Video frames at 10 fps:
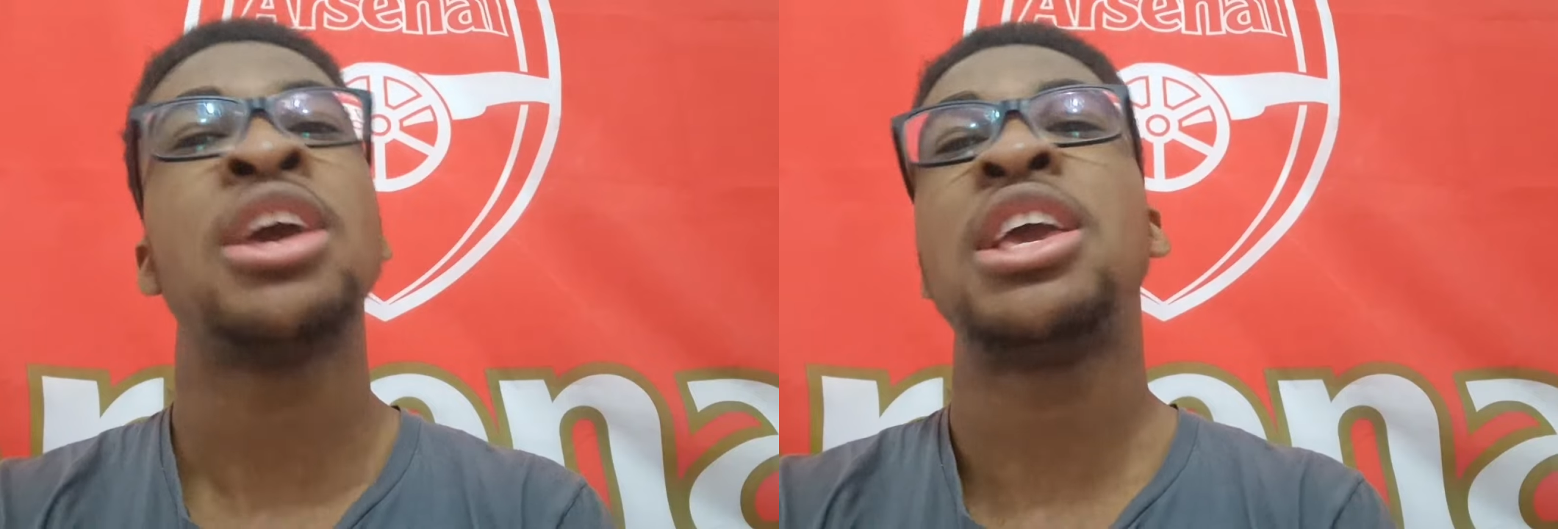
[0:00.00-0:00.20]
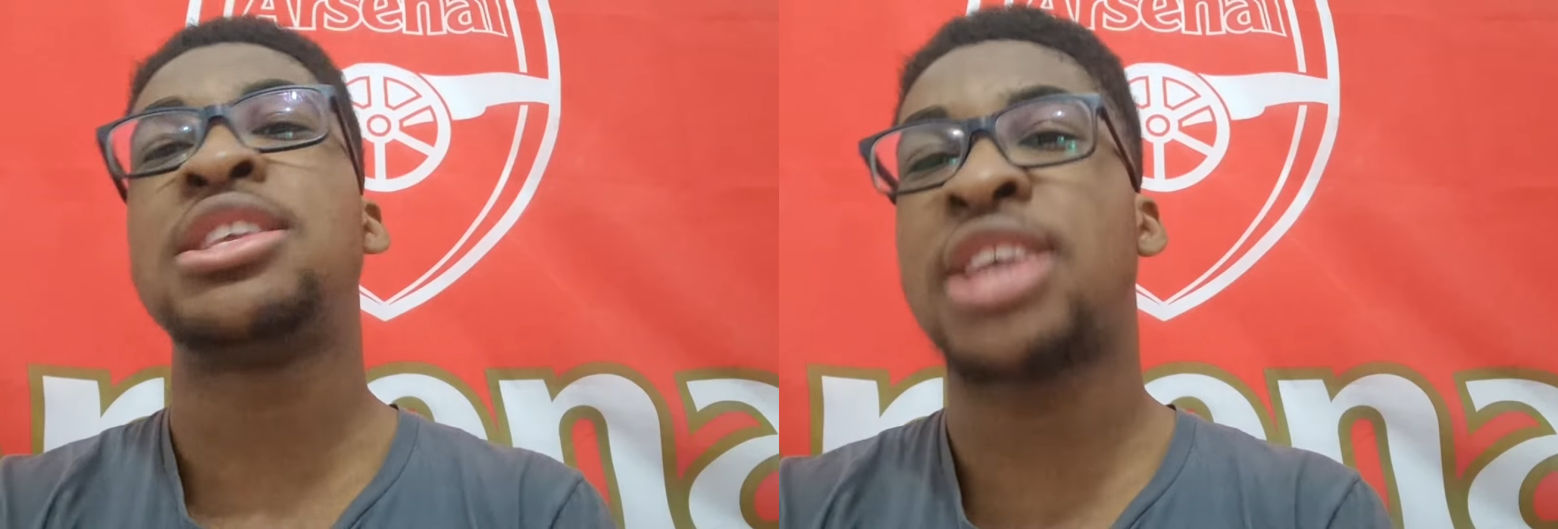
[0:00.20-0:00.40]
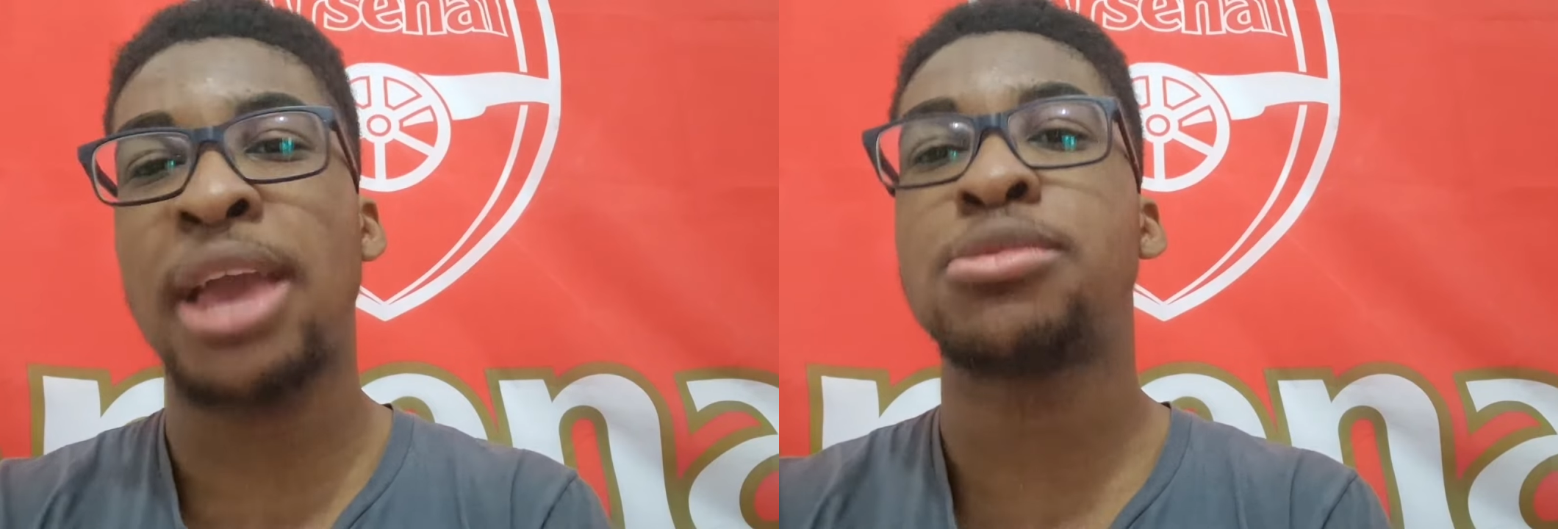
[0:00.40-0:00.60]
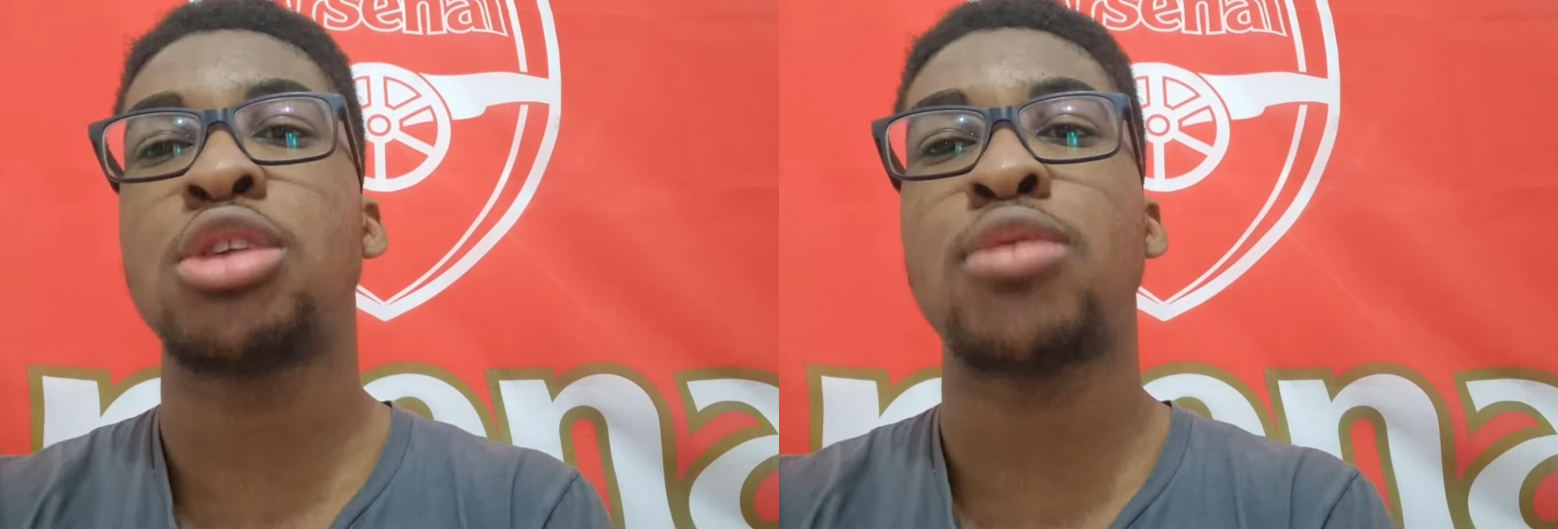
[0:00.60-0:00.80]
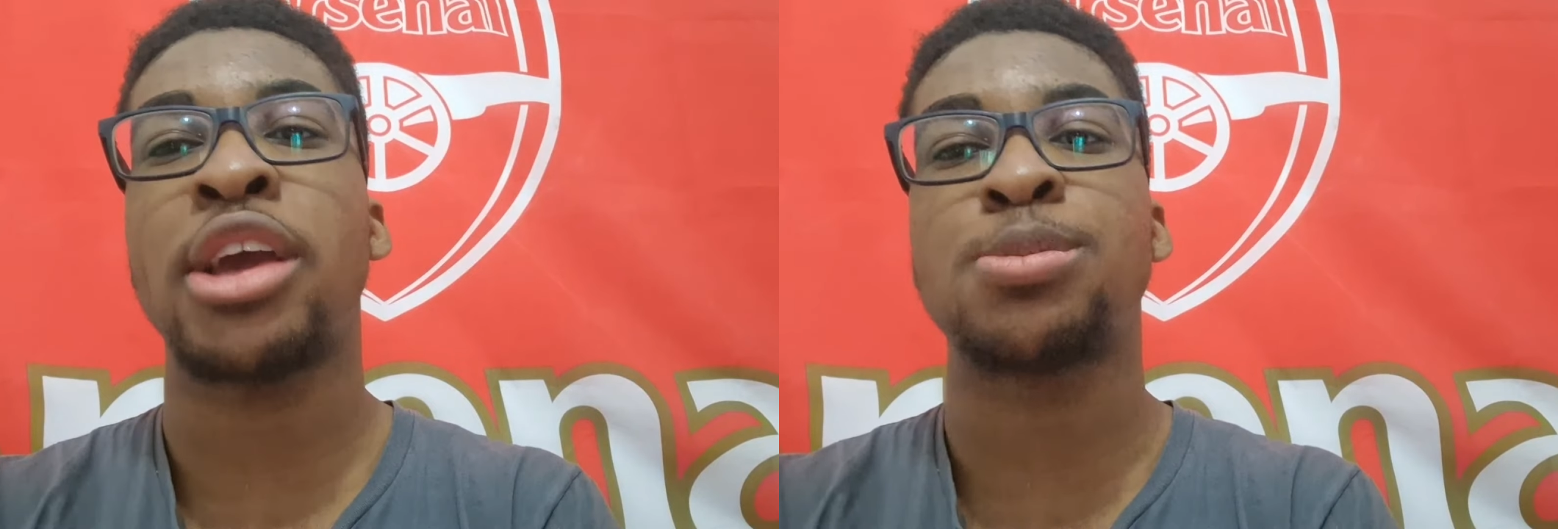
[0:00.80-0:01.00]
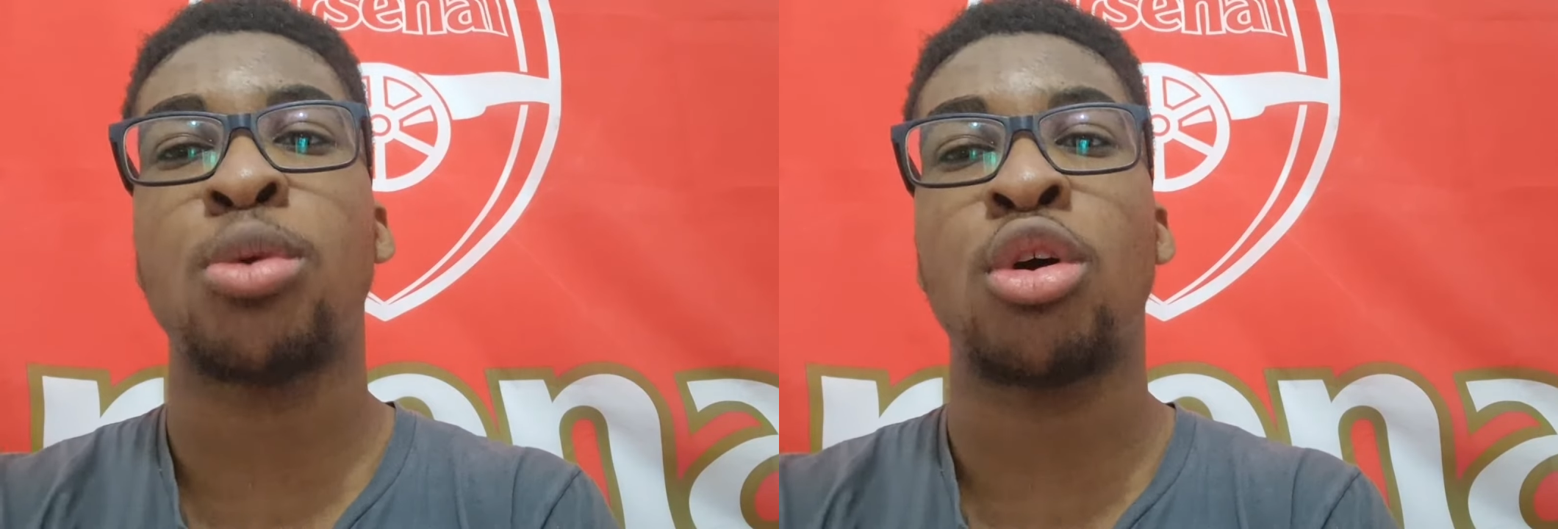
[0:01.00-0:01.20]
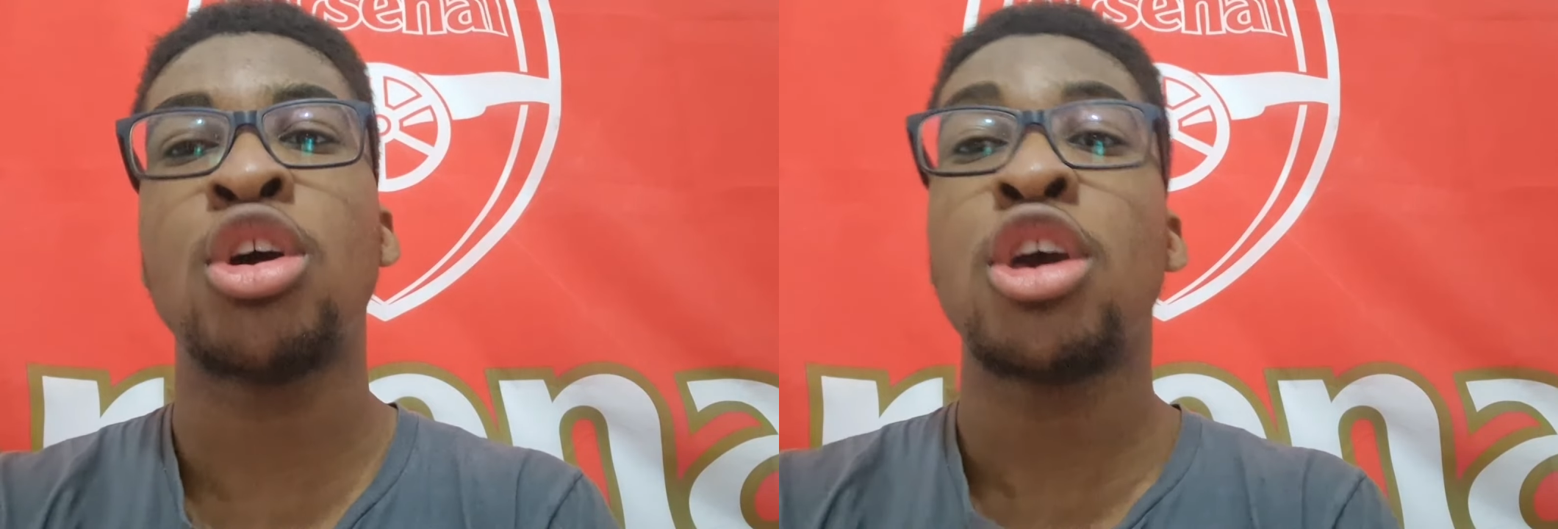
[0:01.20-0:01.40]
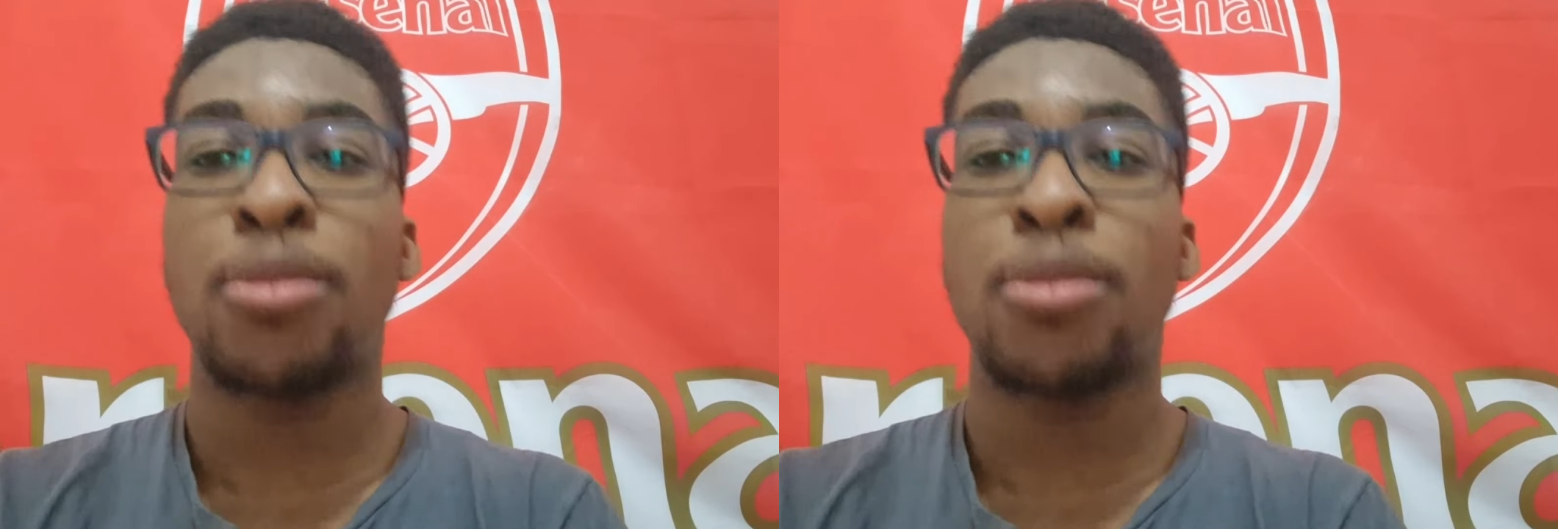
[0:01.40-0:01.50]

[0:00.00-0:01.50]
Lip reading: He came to the right spot,